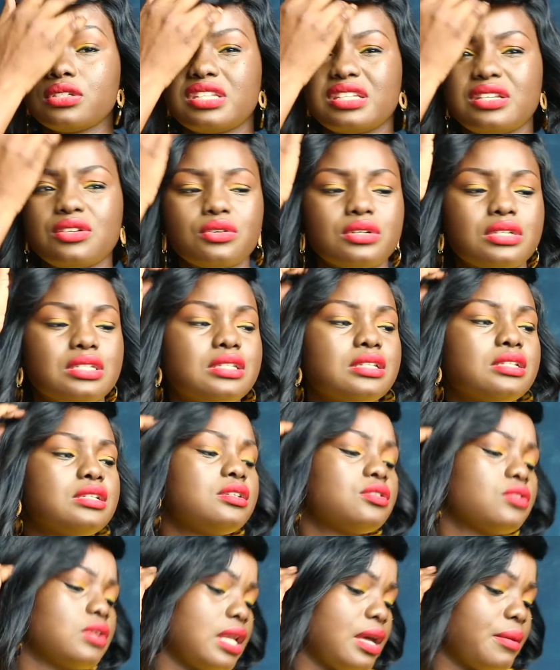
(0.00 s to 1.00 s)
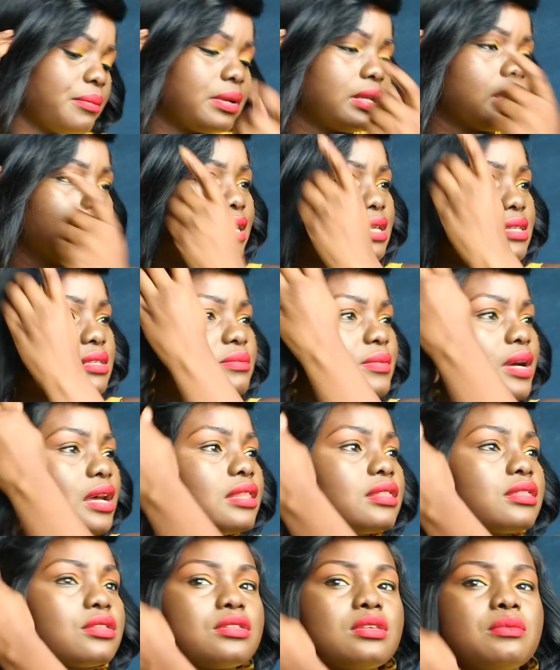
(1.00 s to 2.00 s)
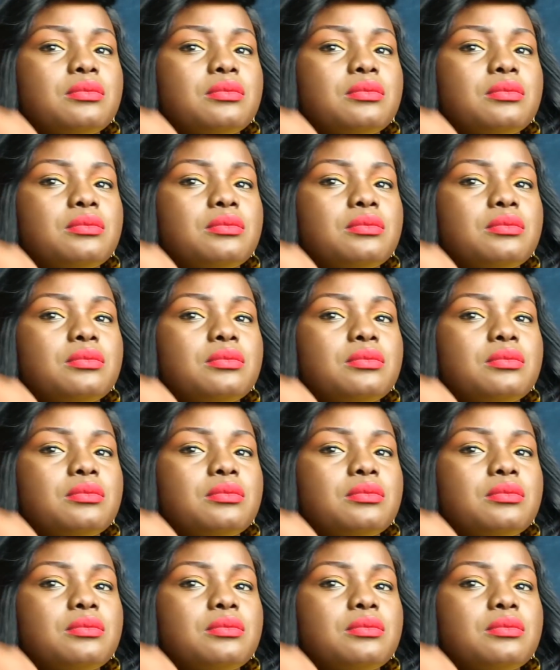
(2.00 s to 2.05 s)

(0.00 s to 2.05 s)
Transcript: they don't they did not happen last month or